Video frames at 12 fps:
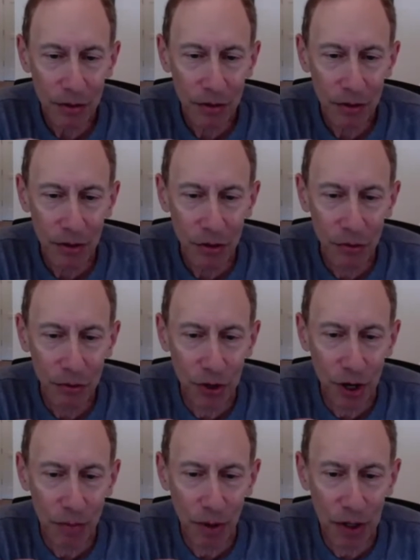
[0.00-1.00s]
this was
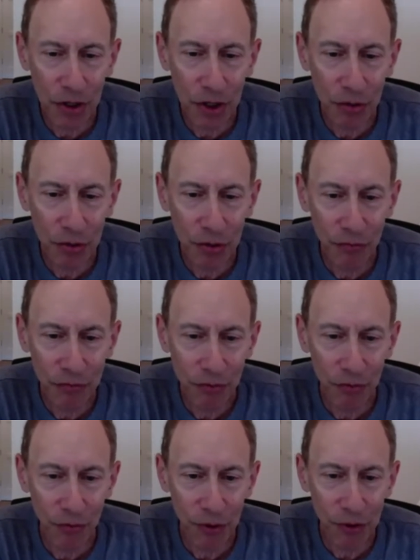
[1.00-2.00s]
done by Gio
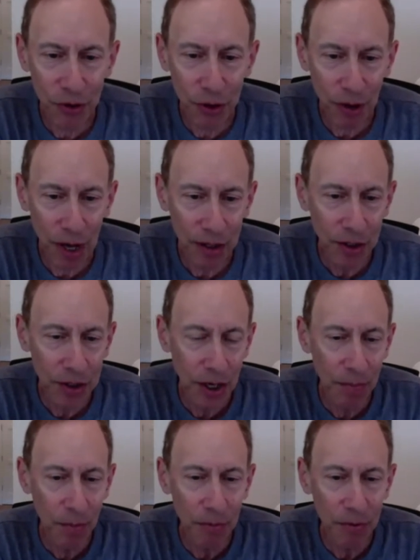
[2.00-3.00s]
Traverso, Alex
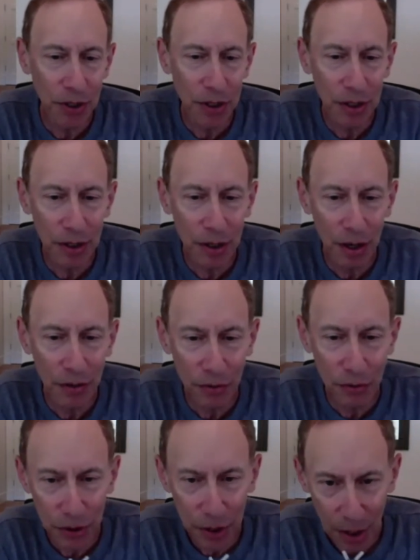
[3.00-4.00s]
Abramson, and
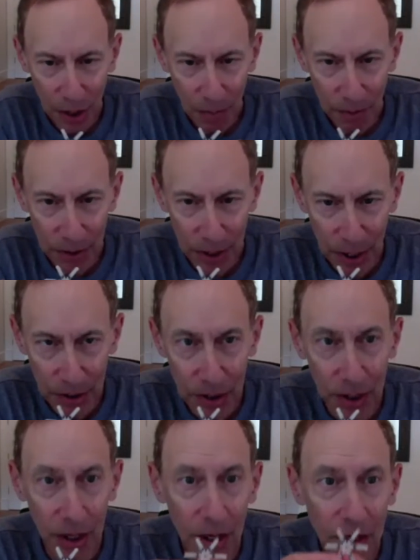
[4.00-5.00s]
others. But the
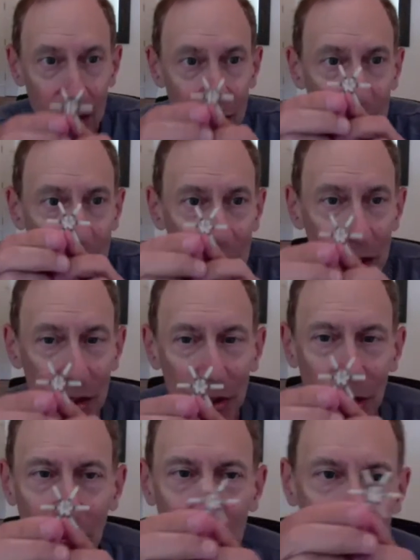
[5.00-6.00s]
idea is
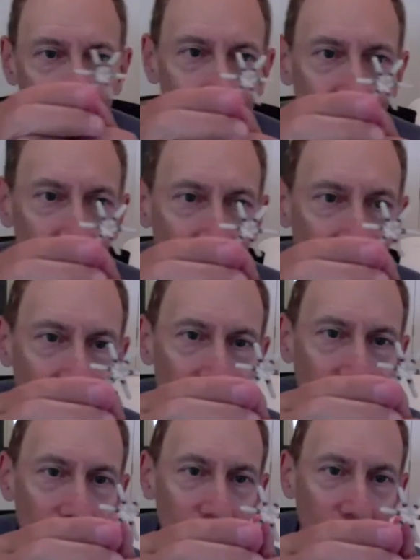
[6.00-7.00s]
that you
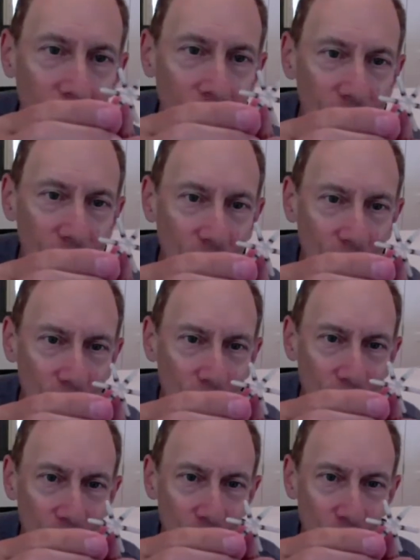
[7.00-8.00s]
have the
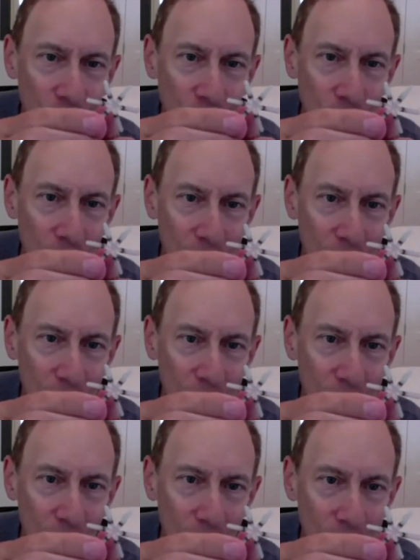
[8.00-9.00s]
centerpiece, which is made out of a
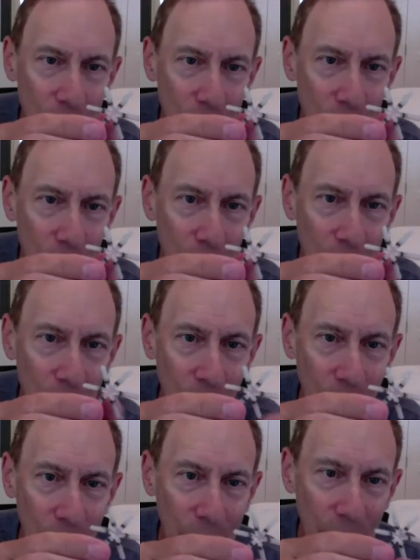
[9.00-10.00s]
degradable
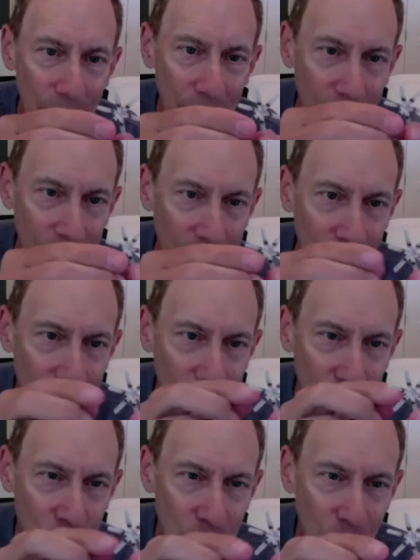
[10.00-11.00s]
polymer, and then you have
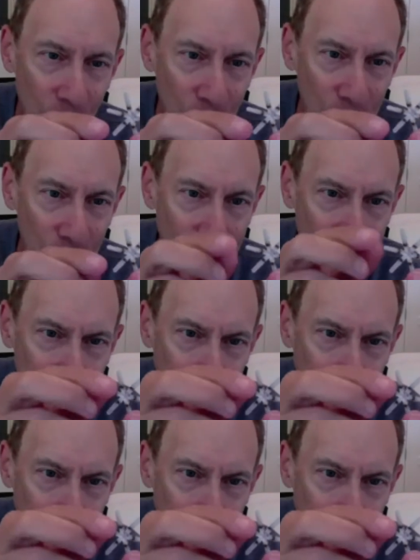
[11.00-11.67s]
these spokes.